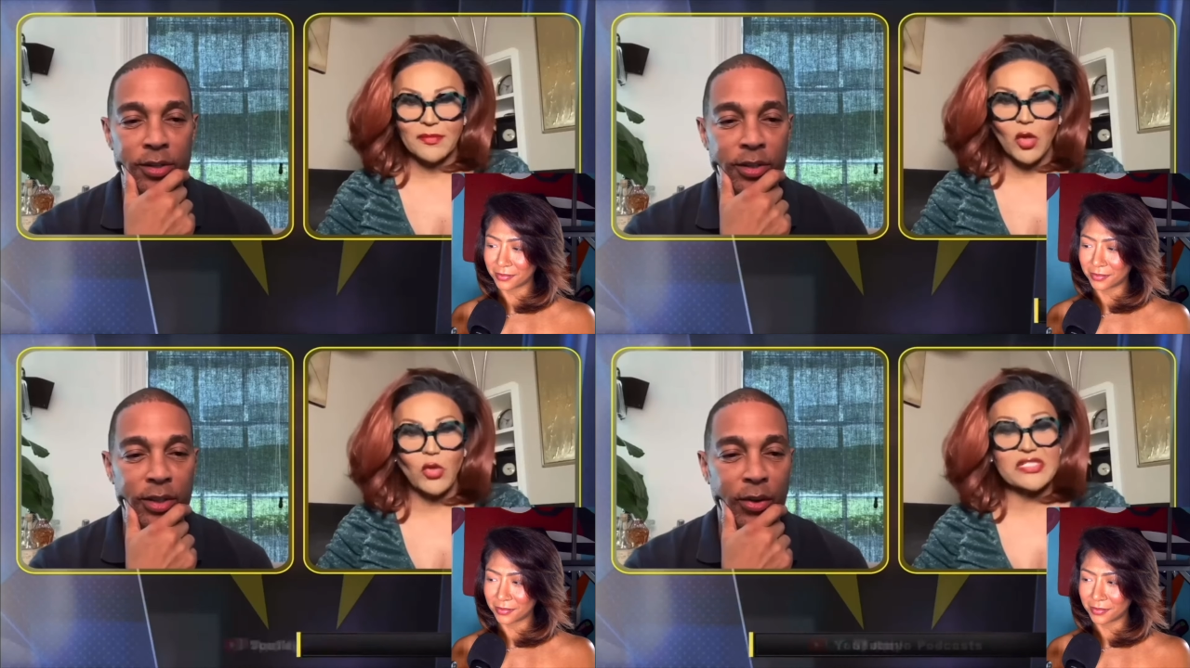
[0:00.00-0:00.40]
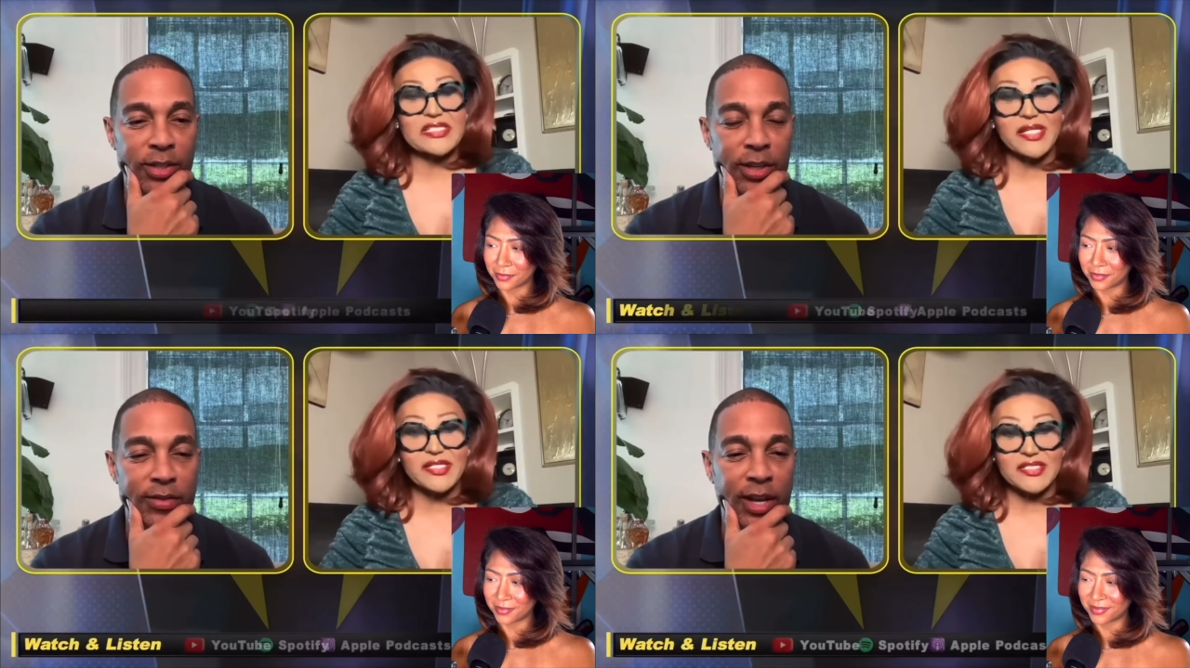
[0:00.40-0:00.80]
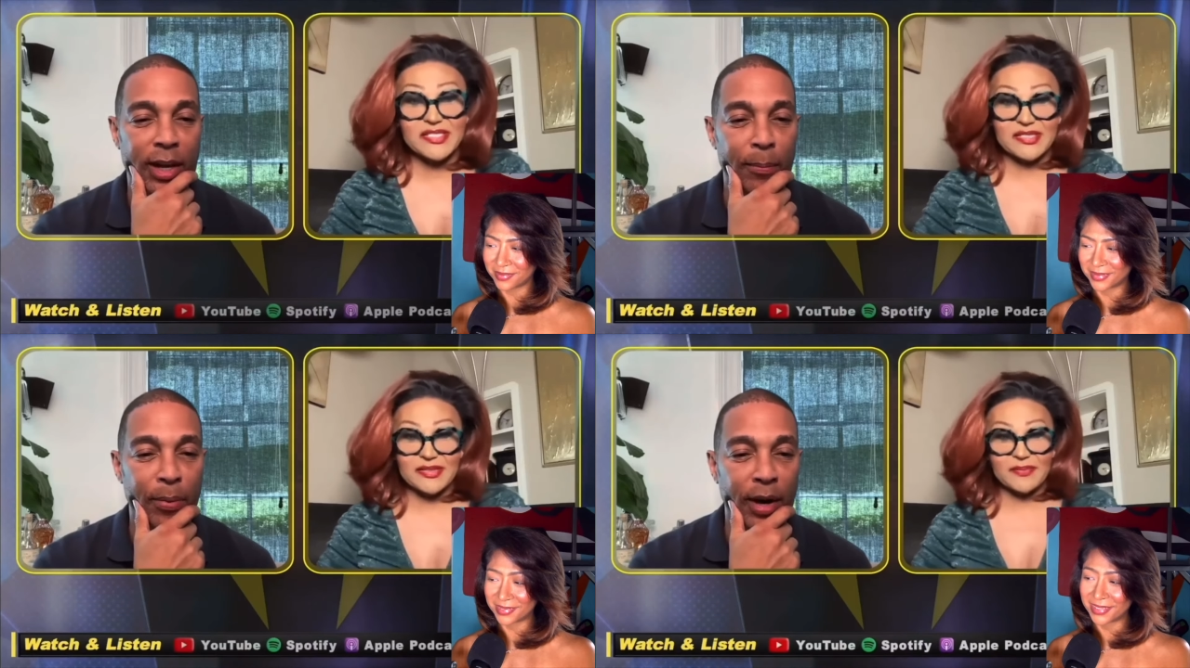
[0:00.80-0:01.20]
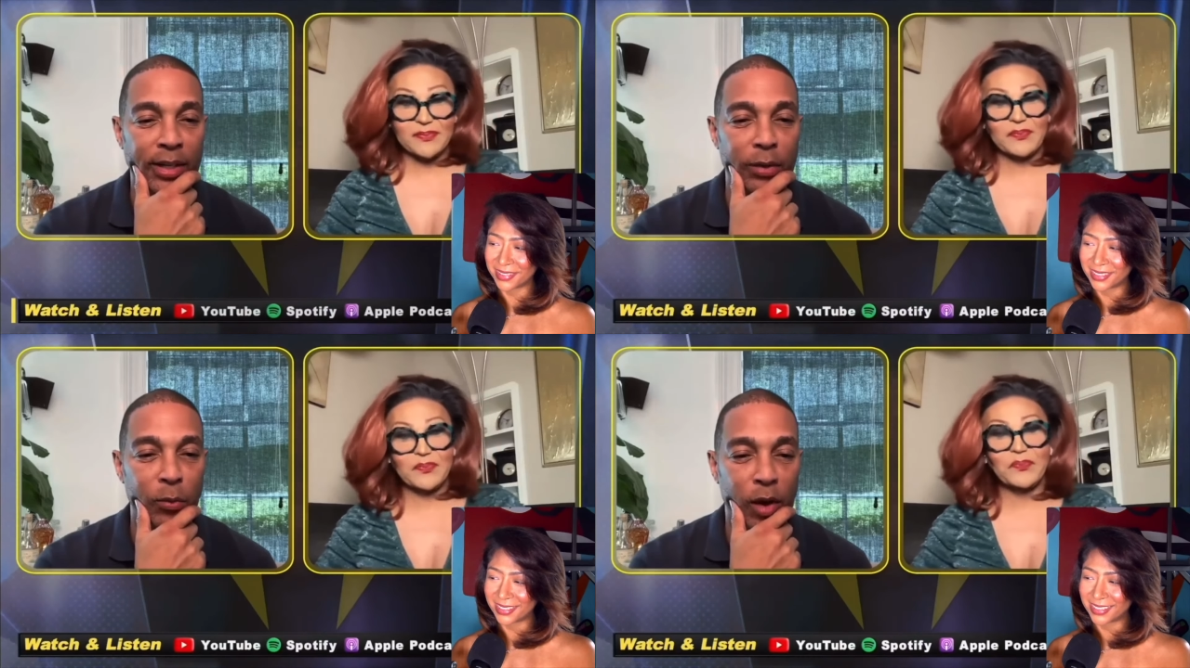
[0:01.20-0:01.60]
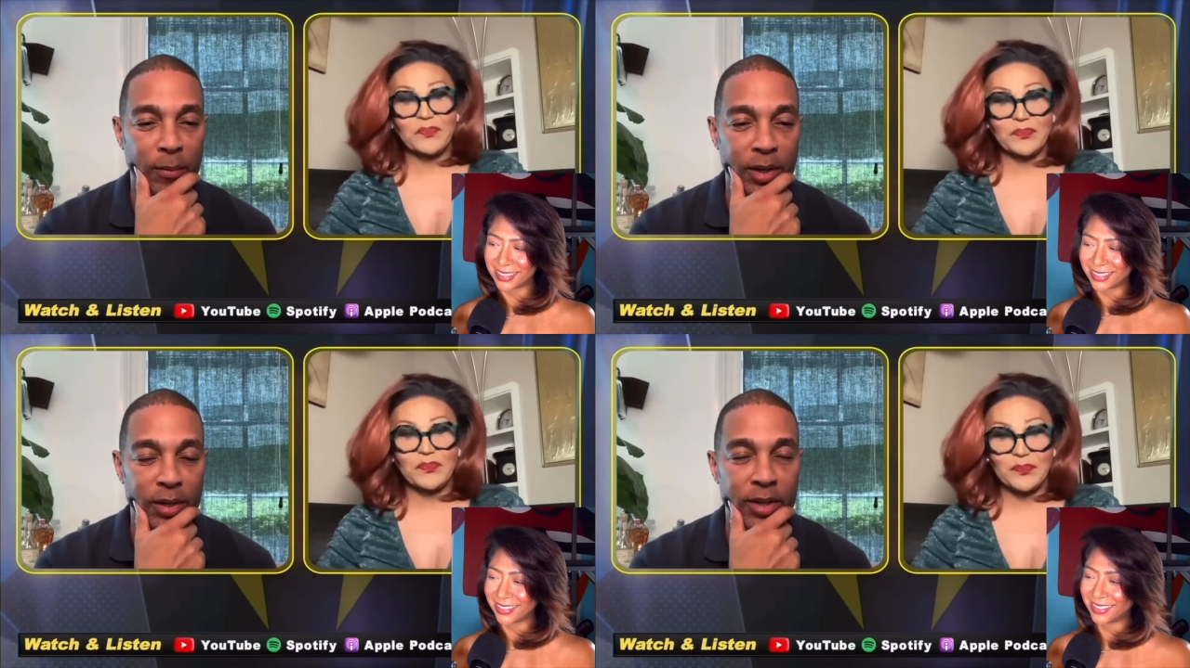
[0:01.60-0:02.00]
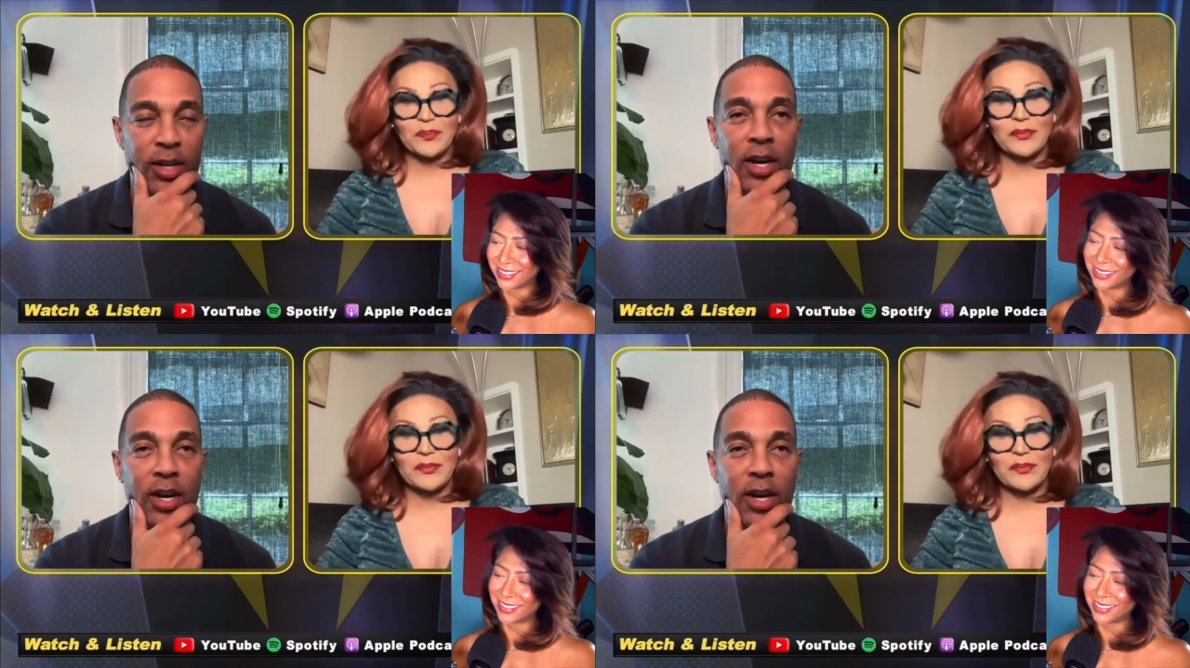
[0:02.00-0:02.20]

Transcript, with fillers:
Speaker 1: you or know, saying a pregnant woman